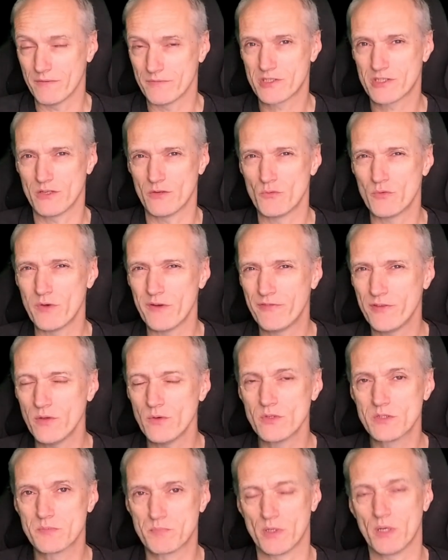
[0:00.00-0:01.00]
So
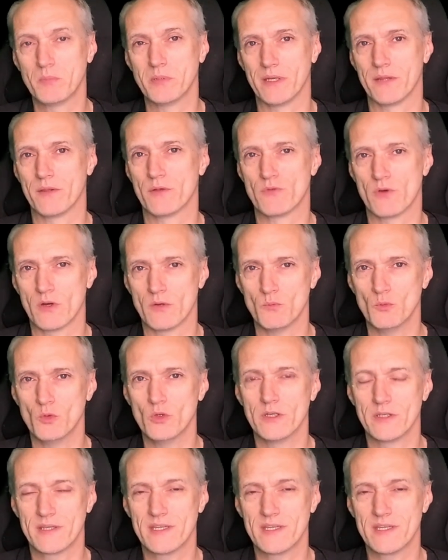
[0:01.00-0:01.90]
review's probably the wrong word.